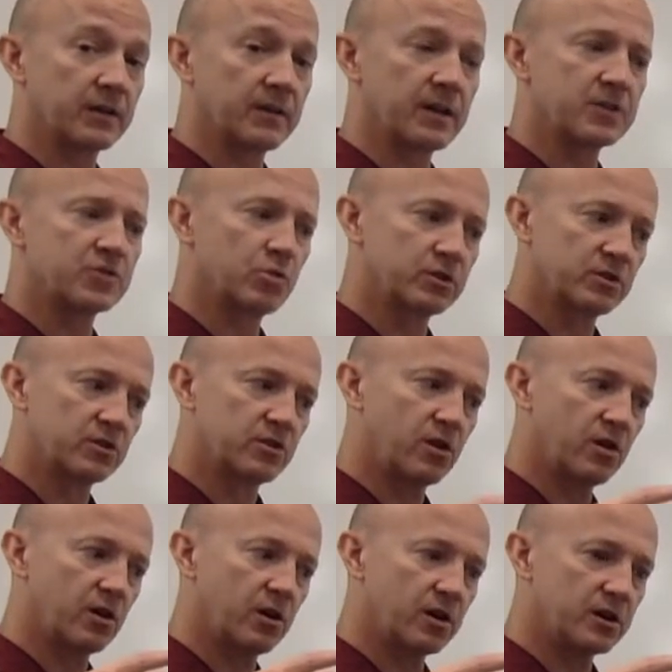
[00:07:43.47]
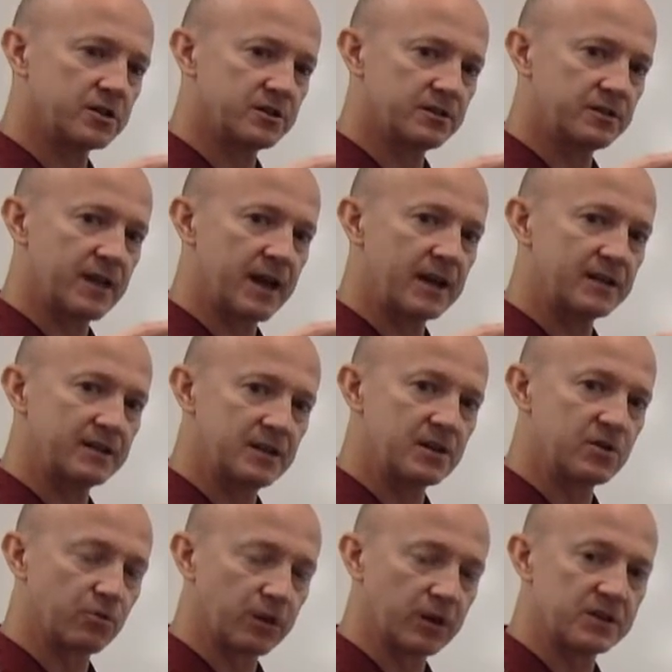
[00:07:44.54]
And it's going to cause that
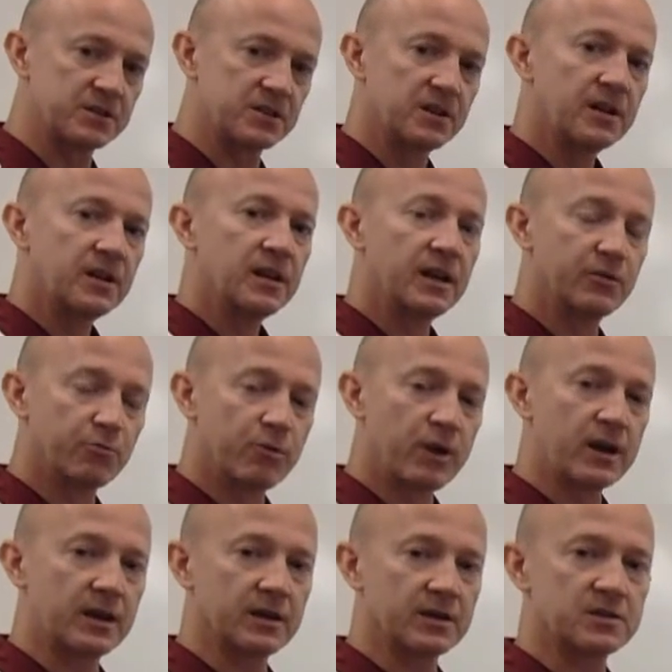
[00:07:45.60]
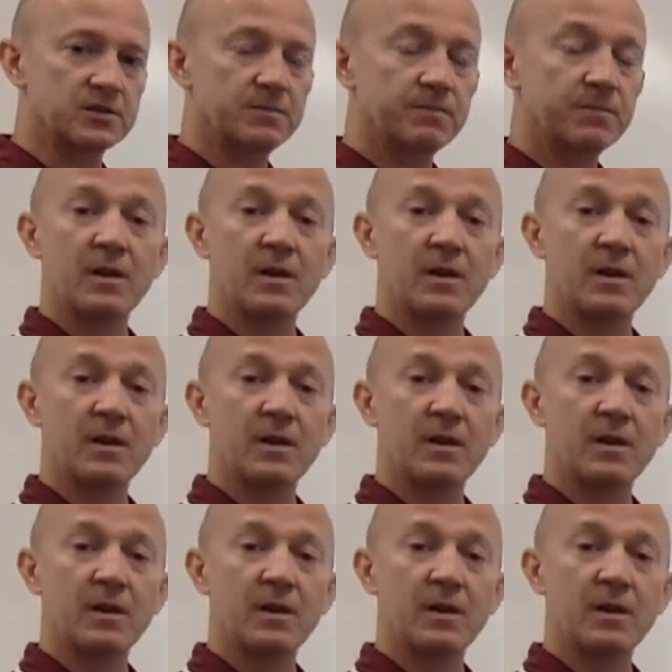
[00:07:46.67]
decrease in radius.